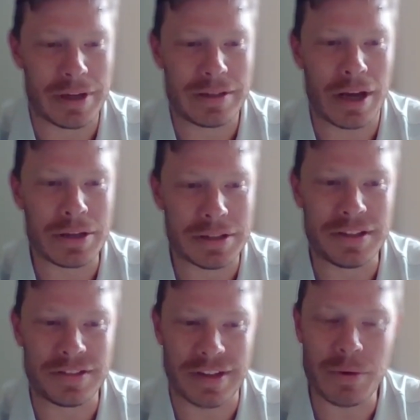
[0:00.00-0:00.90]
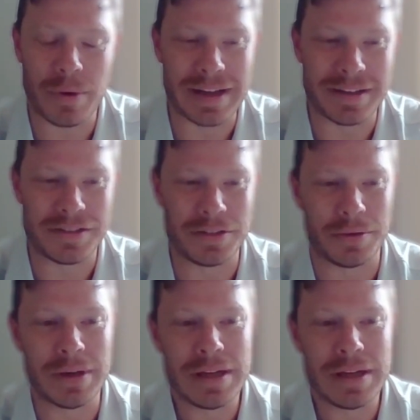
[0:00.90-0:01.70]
a good segue into